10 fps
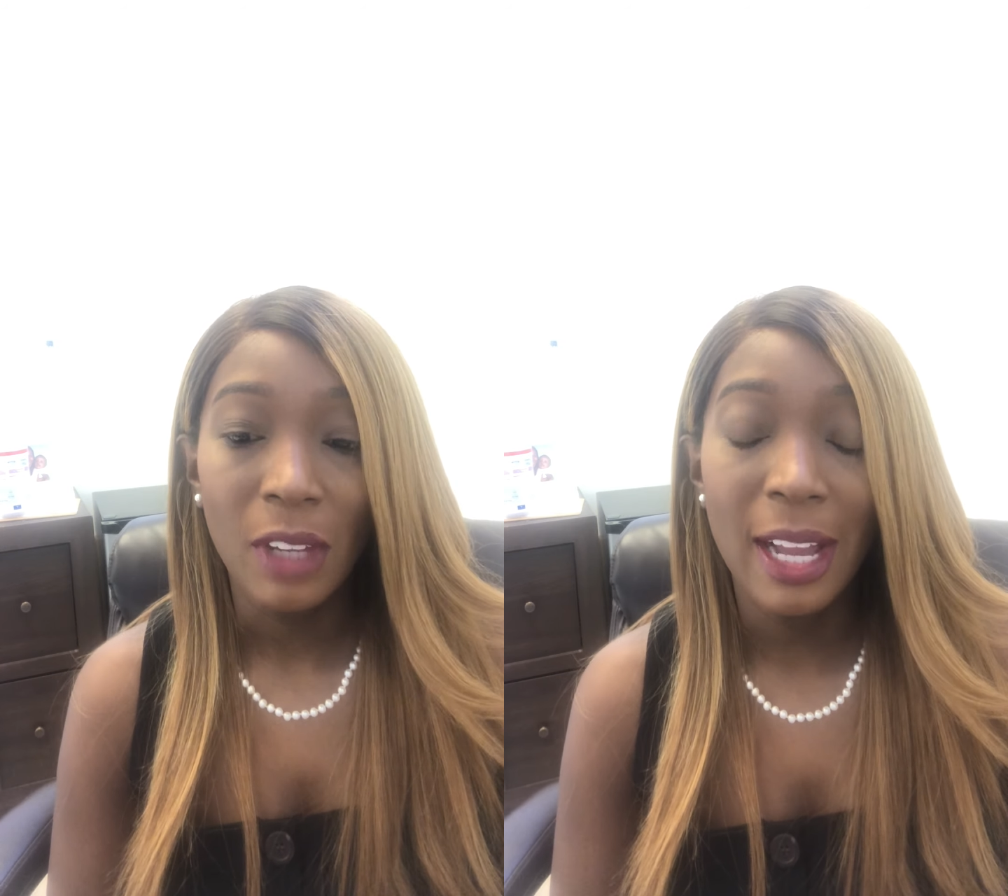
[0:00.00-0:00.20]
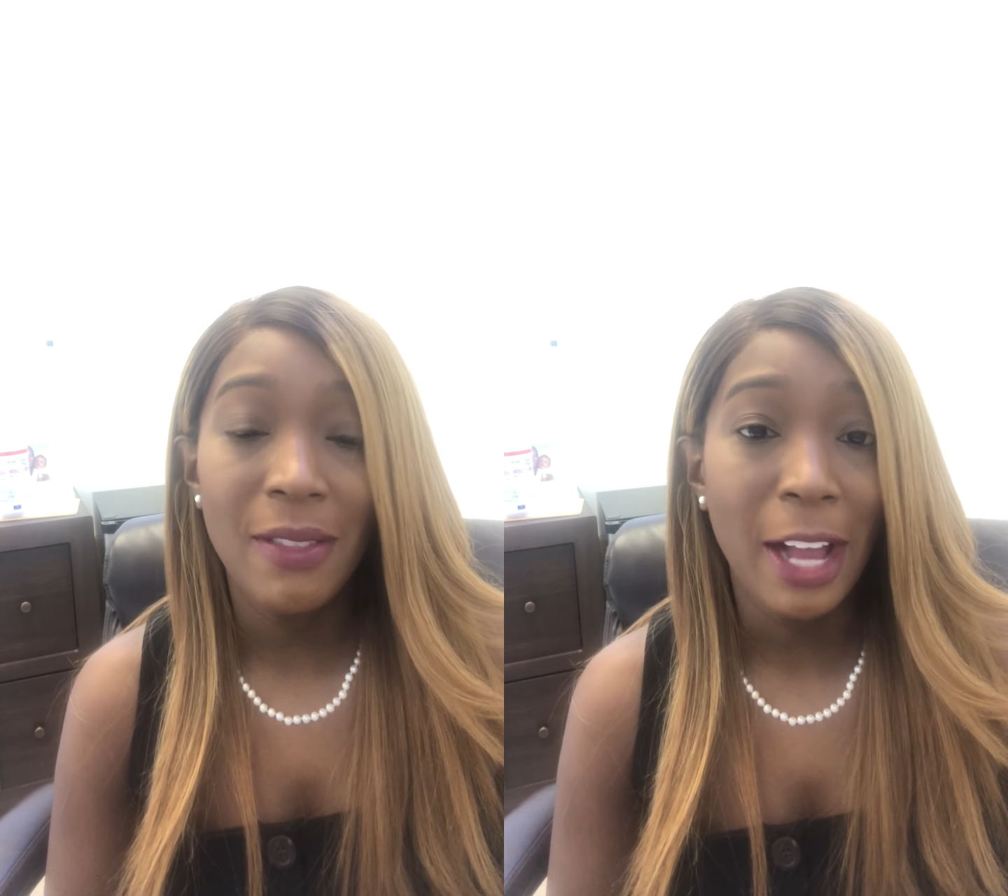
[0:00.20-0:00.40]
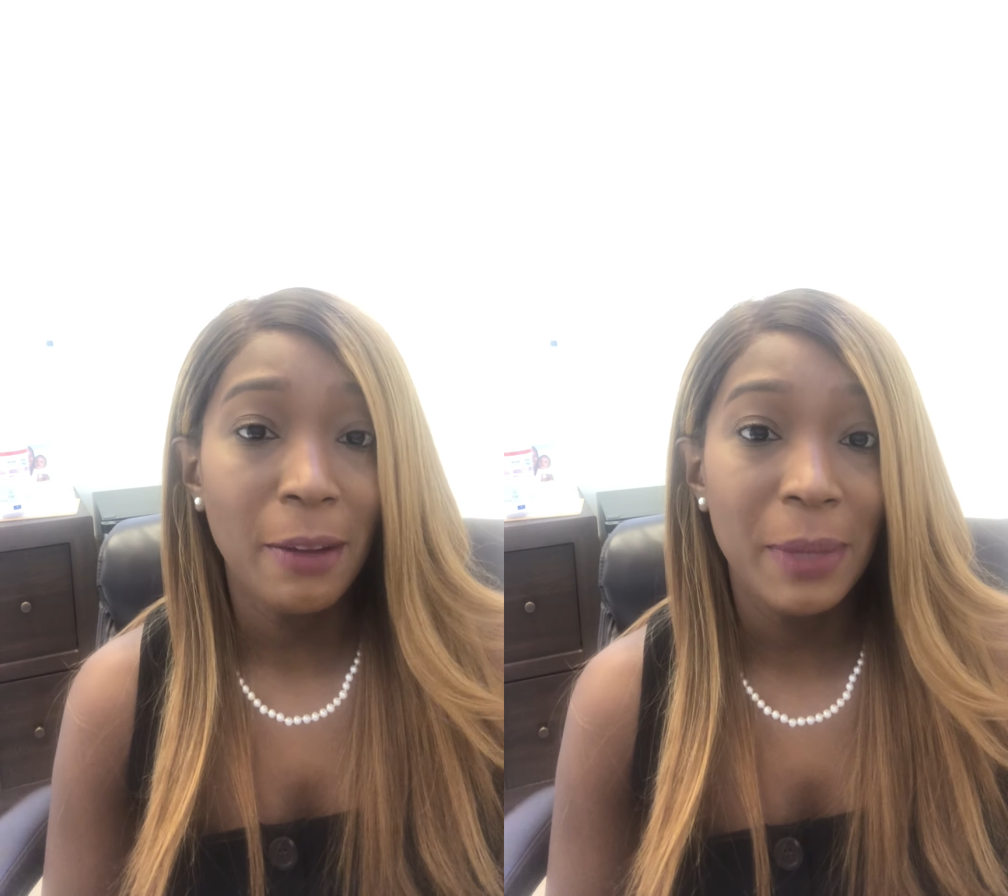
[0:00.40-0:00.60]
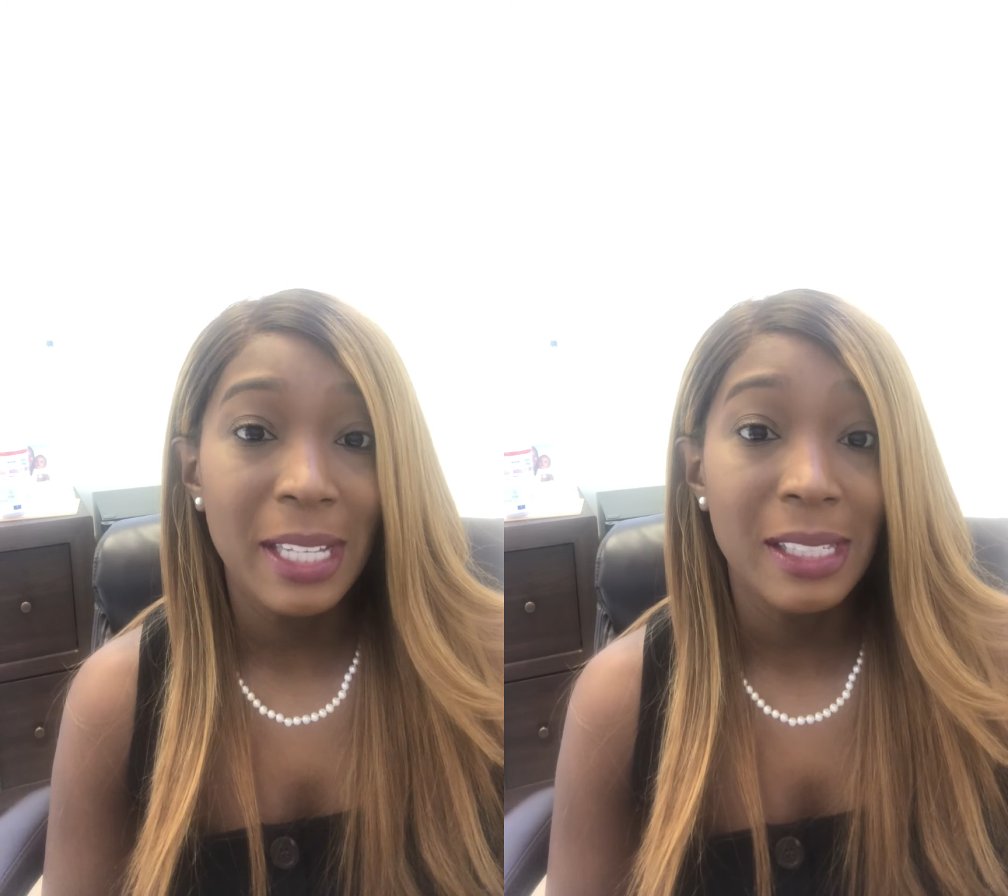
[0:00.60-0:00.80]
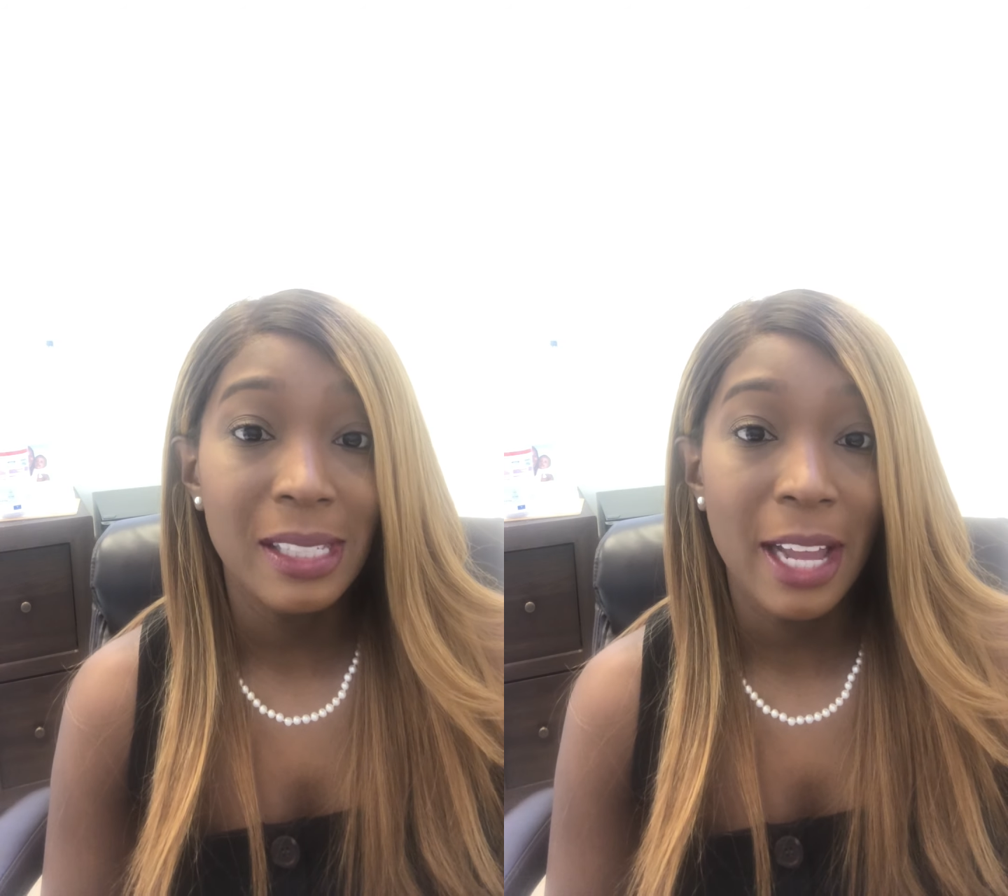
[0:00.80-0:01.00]
And that could be
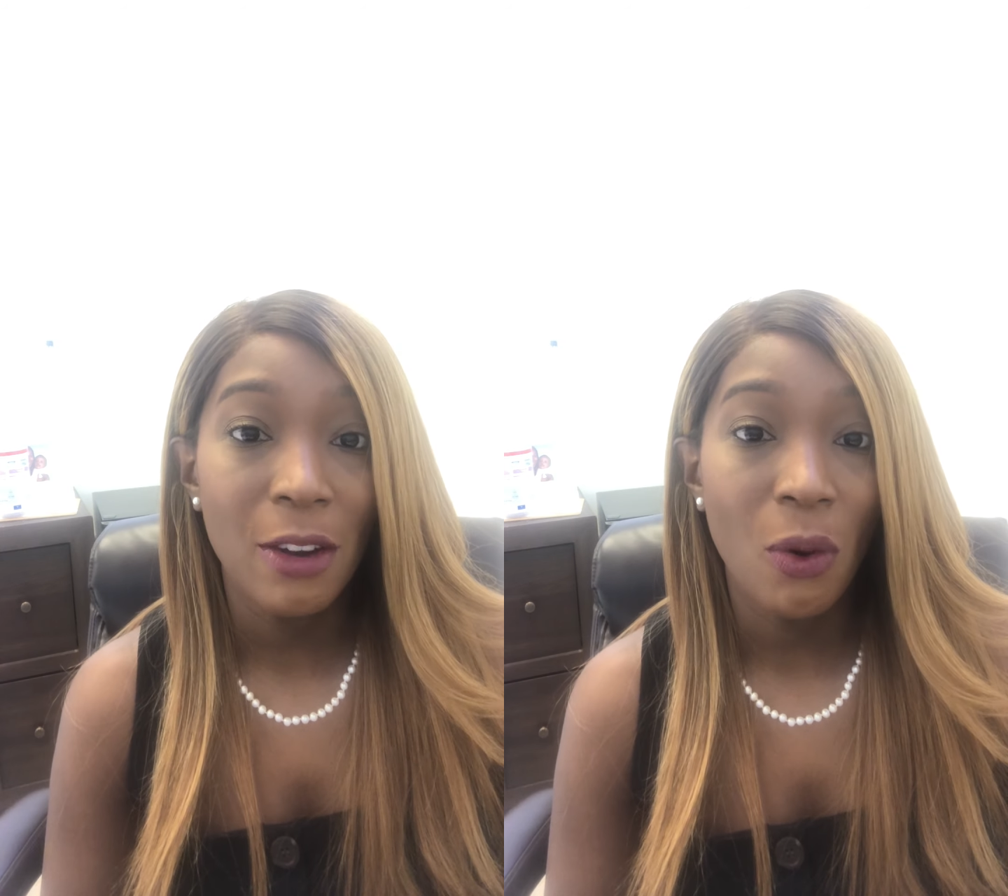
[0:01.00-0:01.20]
in state